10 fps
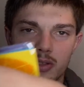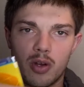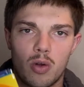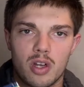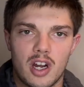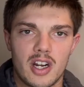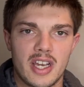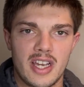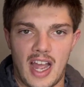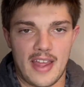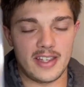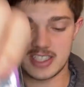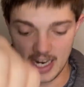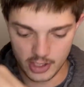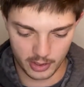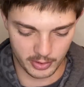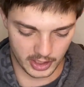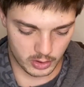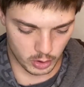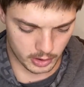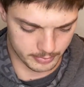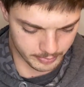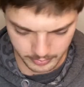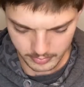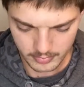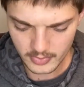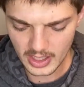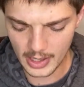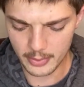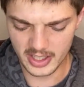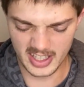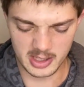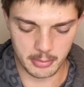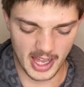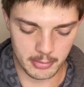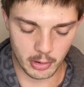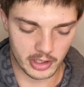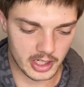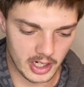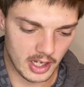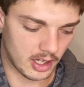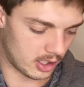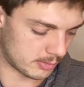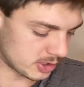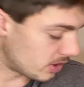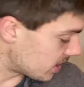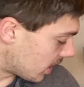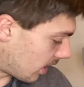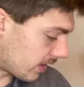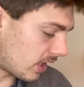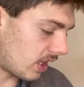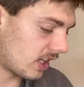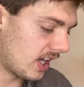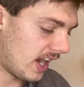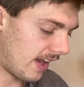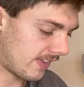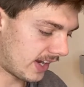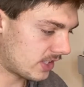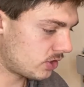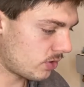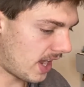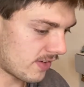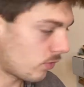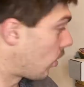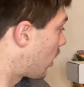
the whole card. I think it's actually really cool. I really like the black border. So those are another card. And then I do have one